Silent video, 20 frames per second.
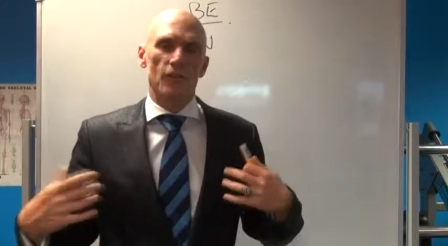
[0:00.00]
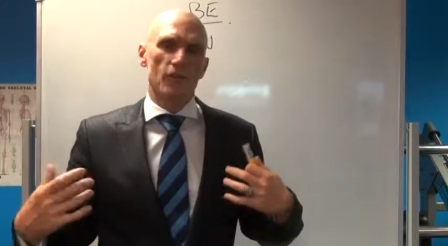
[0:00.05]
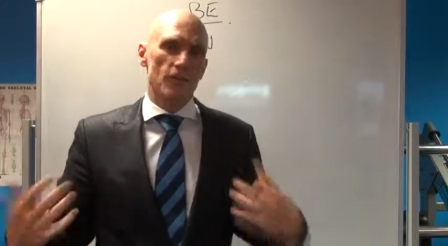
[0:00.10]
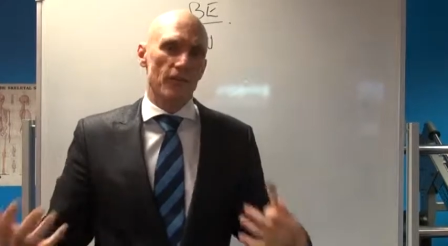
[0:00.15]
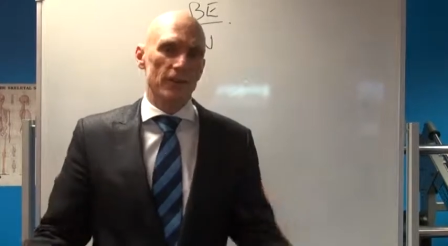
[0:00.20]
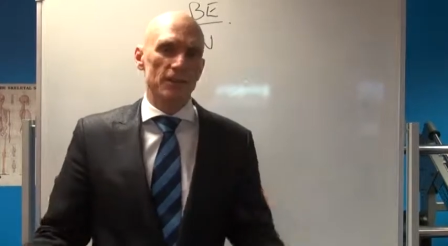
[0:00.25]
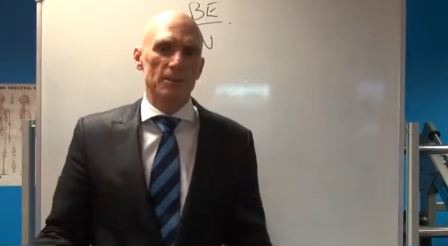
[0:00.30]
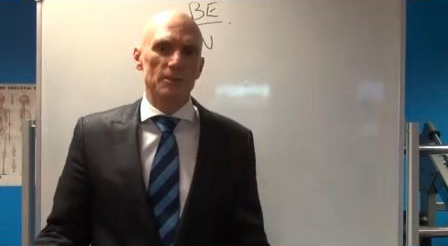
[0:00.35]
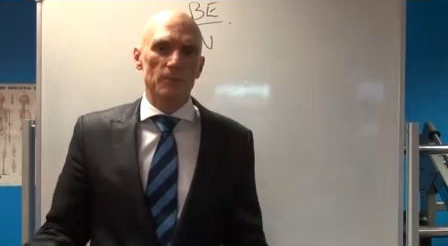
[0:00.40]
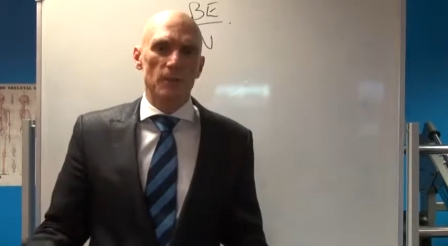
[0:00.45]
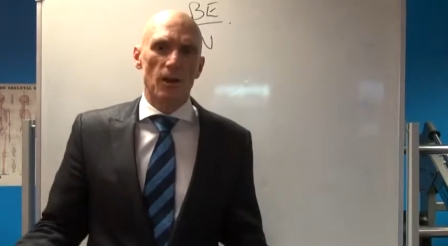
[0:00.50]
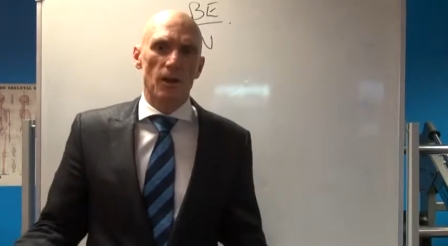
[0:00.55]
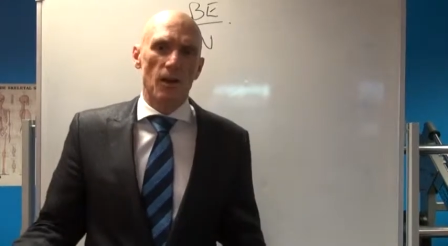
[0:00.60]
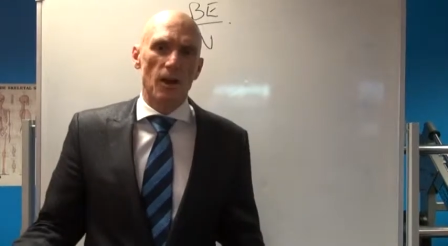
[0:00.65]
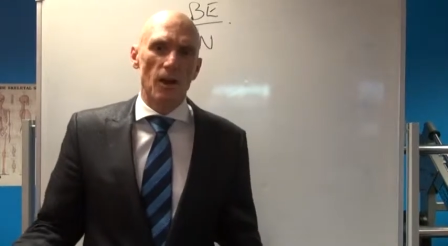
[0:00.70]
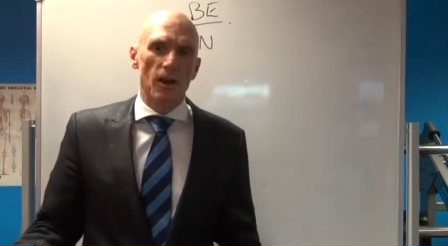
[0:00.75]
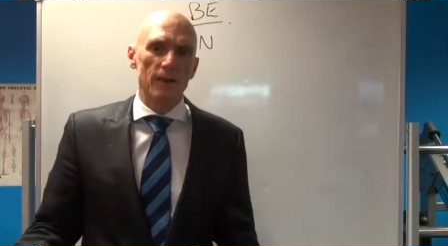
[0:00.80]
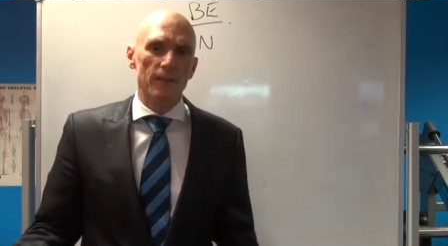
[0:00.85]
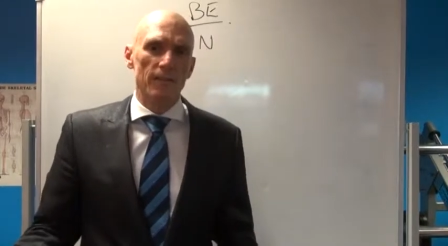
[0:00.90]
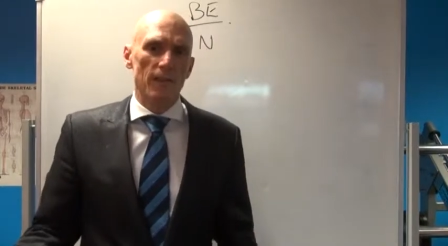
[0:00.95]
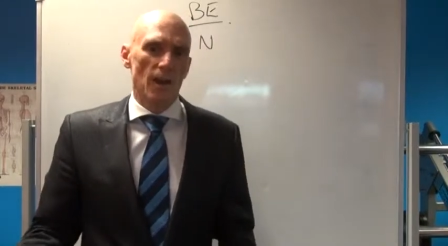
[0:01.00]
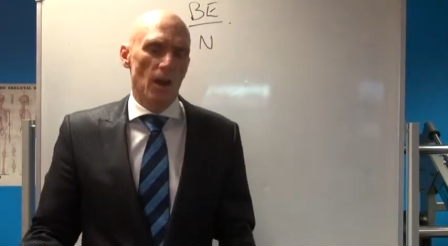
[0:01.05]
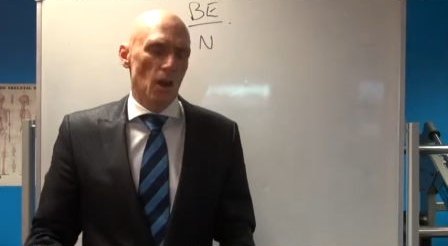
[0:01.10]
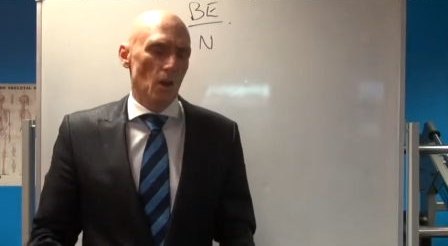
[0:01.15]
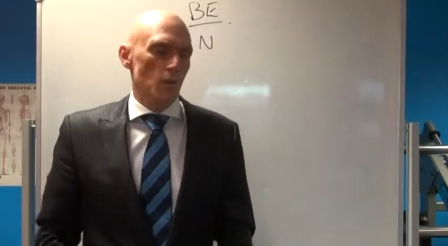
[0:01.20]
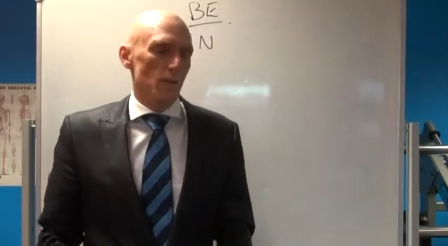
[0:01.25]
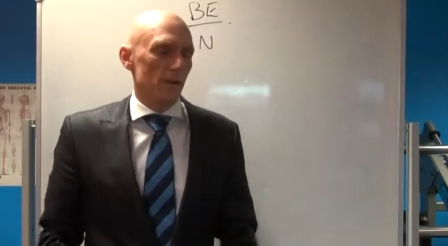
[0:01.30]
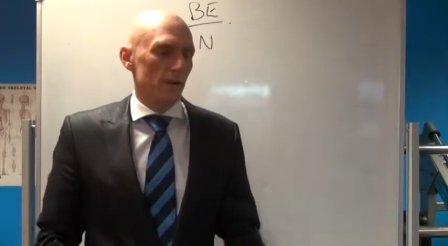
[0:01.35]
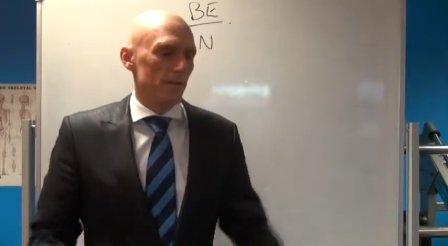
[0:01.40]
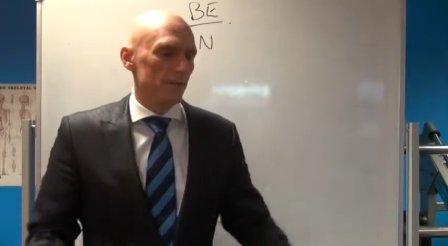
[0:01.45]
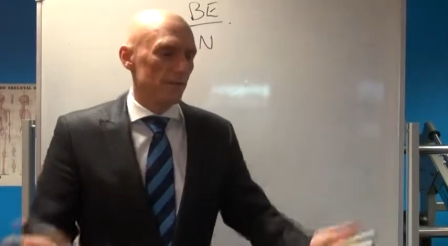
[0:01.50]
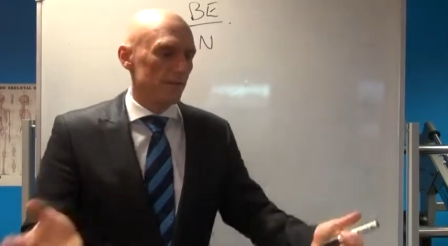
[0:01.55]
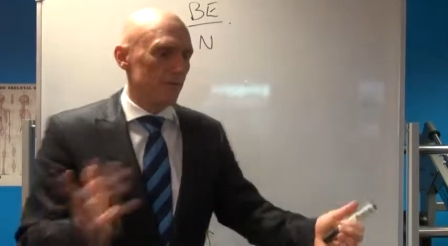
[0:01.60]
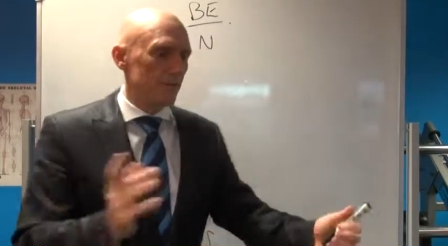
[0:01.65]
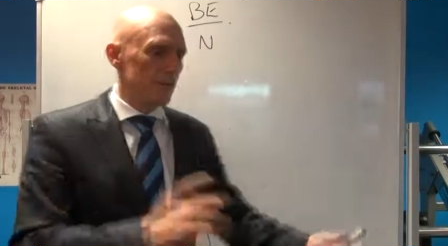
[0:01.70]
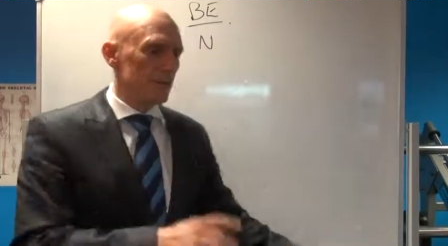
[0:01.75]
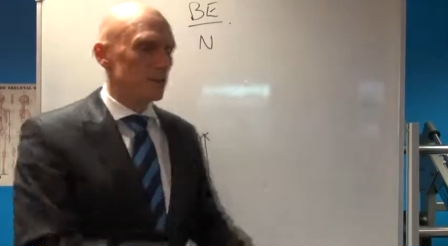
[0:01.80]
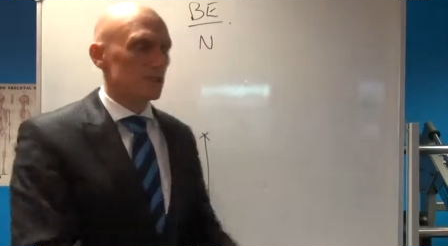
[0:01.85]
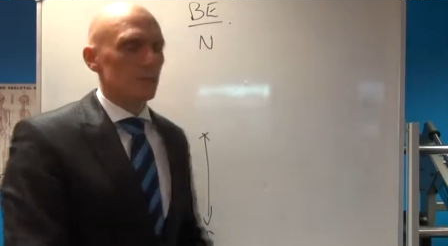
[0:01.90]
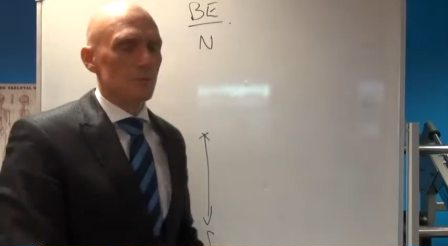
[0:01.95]
the rest of my life, where I can
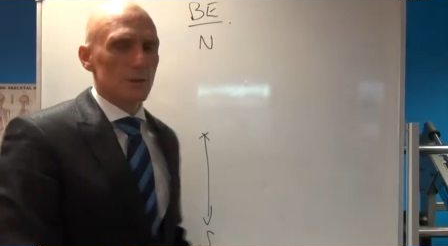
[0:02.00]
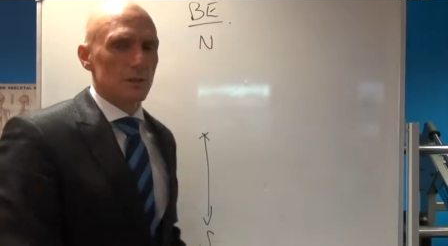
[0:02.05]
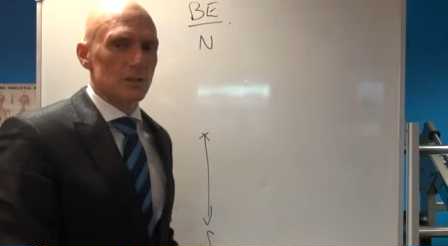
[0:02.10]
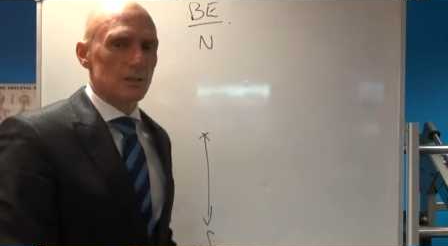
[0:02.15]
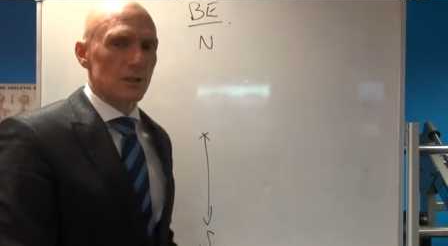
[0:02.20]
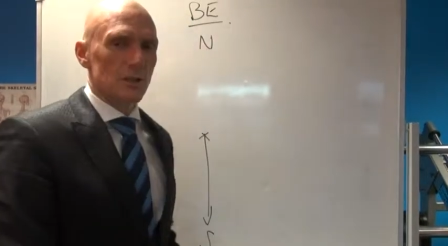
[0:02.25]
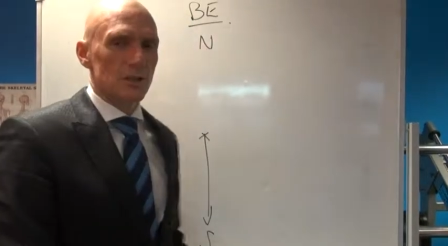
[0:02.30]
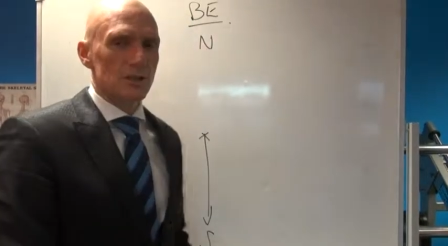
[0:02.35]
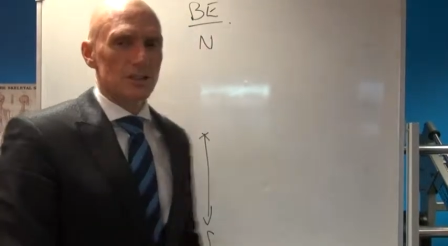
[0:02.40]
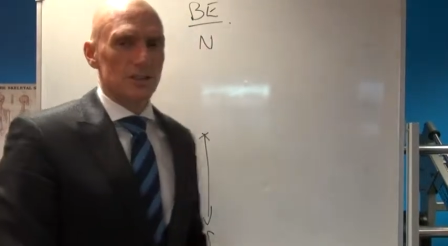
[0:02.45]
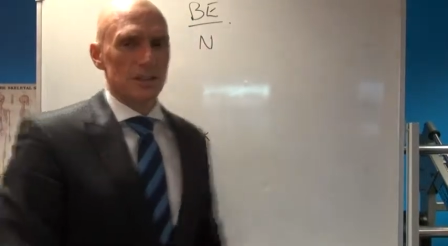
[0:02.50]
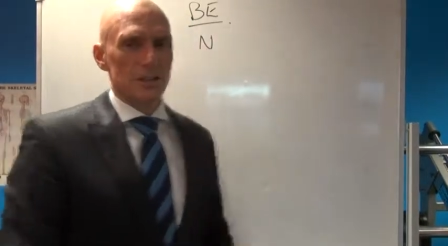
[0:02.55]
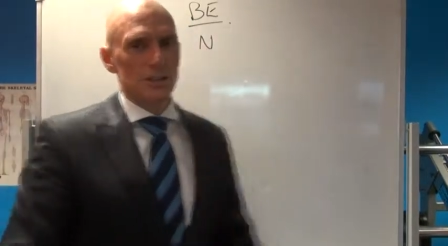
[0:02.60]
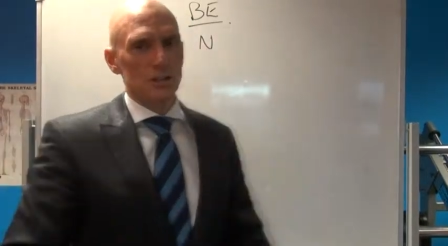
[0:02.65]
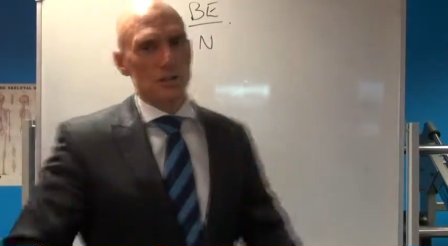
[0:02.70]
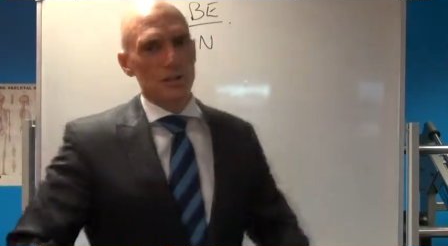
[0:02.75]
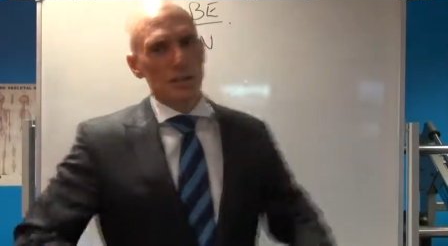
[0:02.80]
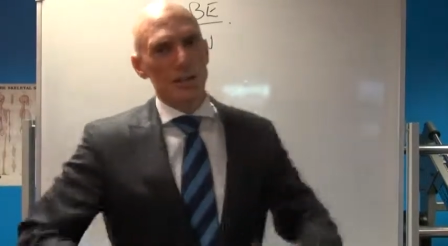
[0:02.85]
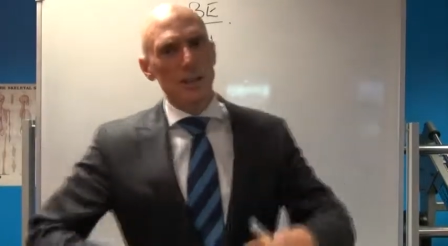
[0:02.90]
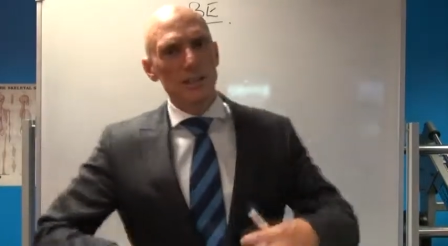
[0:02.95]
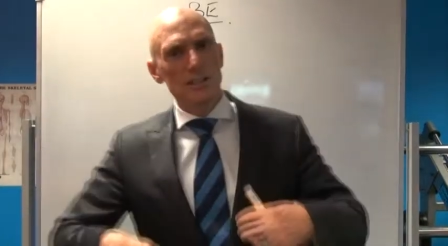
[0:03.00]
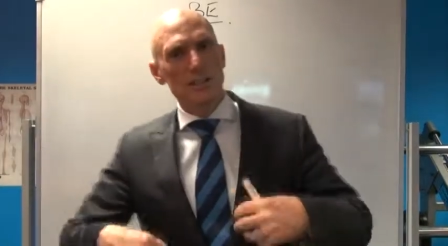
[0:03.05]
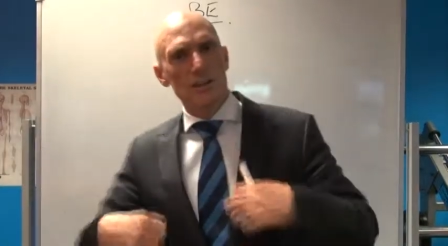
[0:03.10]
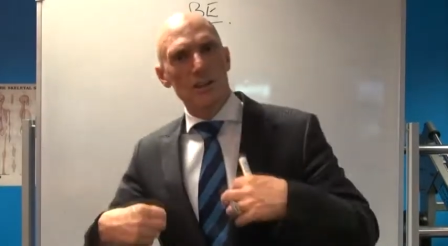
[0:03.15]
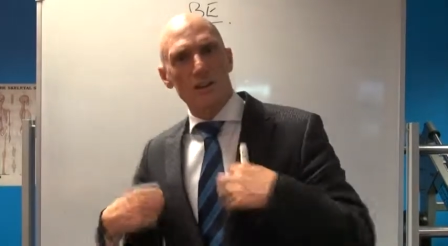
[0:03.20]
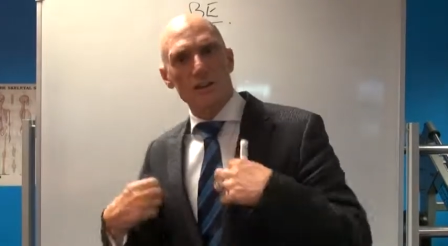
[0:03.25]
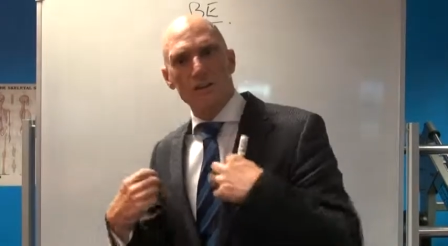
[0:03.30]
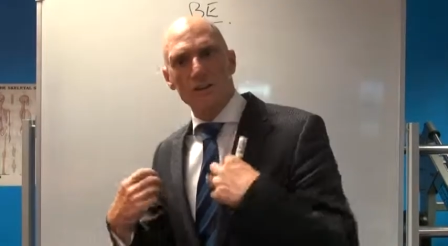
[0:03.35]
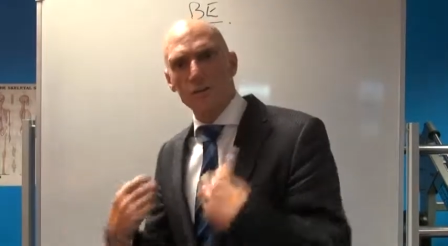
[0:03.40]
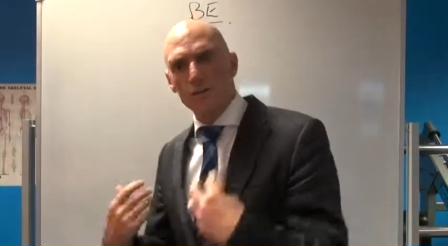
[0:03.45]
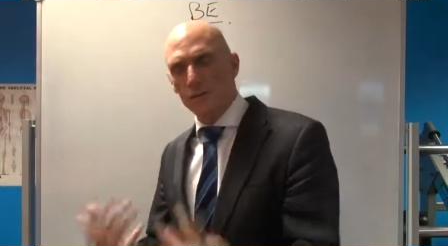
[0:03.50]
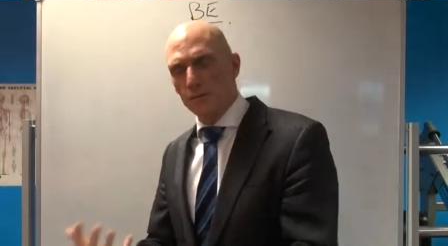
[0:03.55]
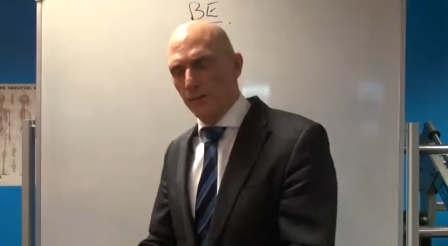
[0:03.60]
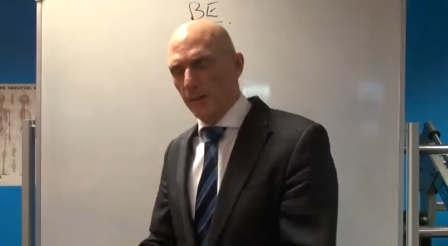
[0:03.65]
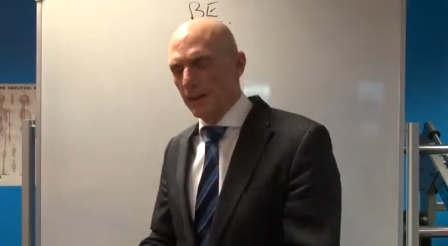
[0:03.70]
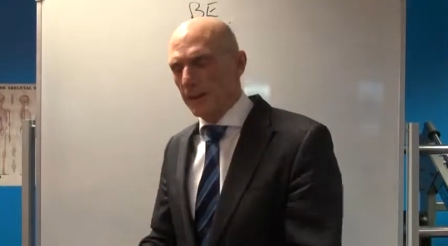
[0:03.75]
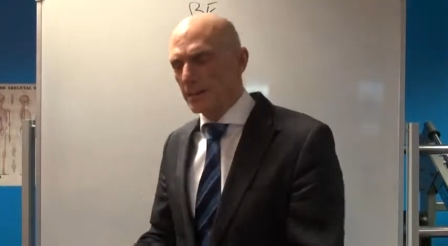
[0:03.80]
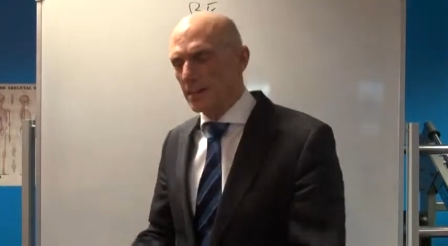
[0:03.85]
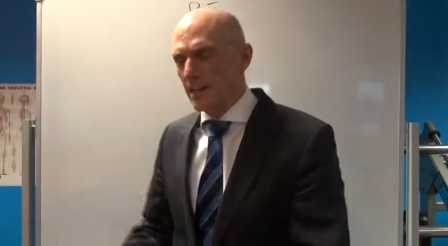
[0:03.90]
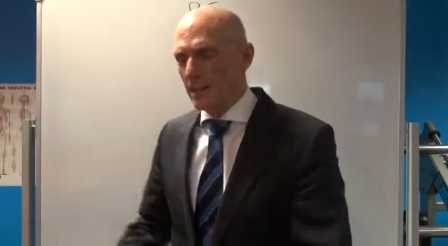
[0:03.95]
fit into my size 10 jeans, I can feel
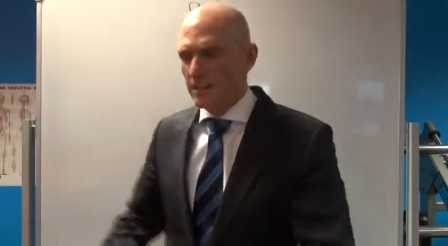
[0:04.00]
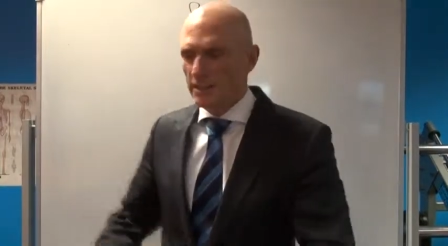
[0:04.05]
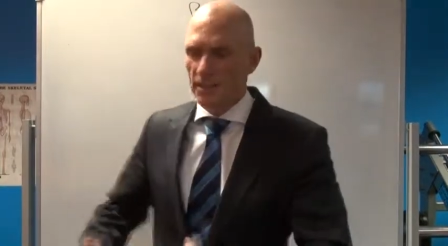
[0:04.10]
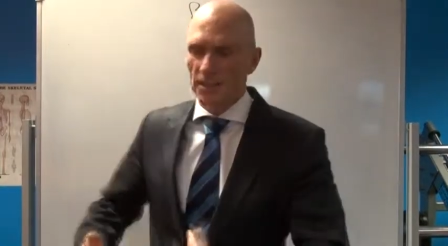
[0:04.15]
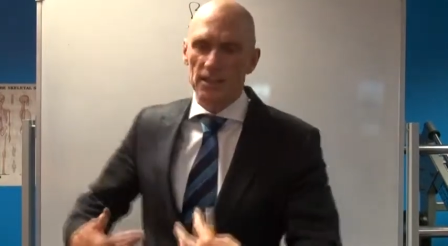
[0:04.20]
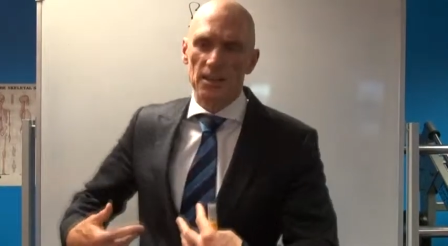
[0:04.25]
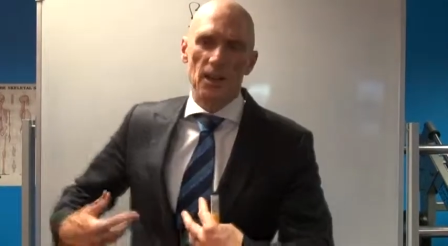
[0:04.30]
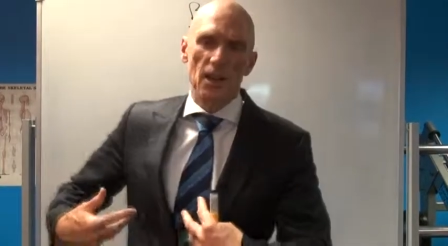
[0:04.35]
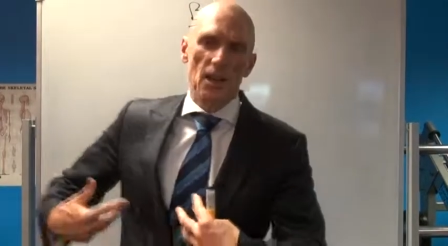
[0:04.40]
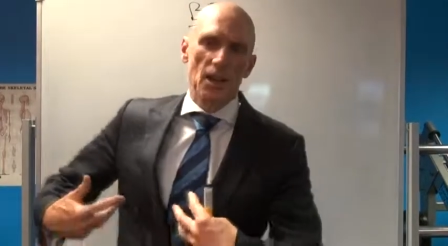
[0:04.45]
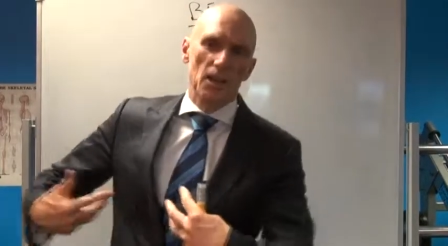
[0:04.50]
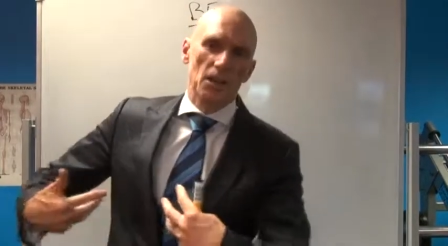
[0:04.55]
fantastic